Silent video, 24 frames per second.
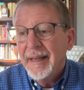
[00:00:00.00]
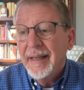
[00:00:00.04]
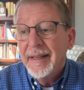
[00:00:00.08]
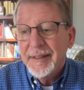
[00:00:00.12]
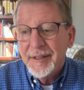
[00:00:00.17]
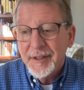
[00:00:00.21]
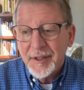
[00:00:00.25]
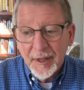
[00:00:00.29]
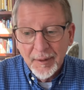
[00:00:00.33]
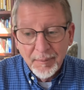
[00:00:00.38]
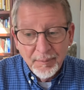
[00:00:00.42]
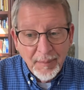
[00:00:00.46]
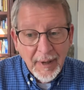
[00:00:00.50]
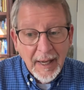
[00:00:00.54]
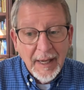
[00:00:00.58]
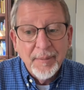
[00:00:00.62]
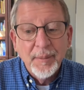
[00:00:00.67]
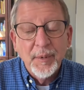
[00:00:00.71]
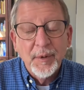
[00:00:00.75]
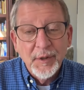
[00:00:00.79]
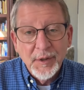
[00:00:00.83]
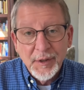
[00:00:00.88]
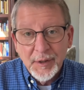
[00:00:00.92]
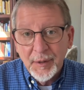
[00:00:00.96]
Some
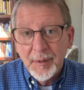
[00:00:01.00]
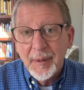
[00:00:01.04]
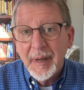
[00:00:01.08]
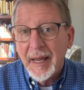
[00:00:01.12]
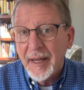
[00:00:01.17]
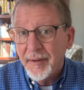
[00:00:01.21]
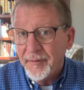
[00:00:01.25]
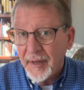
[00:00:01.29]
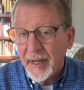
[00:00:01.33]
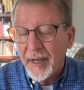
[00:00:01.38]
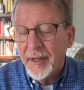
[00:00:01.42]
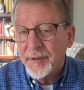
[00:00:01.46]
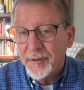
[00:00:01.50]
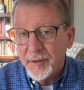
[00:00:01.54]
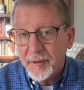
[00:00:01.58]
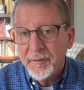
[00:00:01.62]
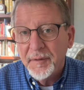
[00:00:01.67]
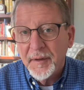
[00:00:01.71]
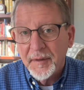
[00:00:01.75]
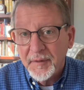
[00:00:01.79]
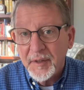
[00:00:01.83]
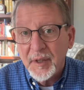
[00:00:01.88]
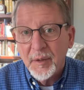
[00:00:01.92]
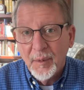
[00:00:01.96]
Bibles do have
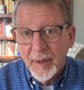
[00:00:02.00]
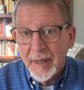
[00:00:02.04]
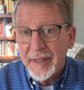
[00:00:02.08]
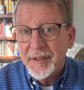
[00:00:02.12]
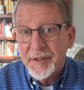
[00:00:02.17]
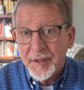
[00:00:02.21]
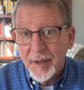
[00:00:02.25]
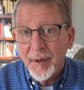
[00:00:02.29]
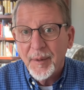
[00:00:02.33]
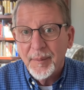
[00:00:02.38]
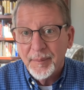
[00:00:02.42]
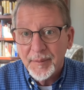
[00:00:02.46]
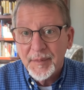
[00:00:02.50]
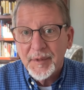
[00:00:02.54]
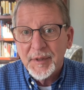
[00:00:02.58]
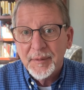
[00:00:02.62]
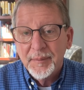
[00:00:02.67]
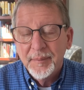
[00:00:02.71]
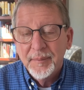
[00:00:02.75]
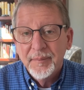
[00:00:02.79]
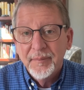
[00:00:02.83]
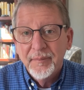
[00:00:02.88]
151 Psalms.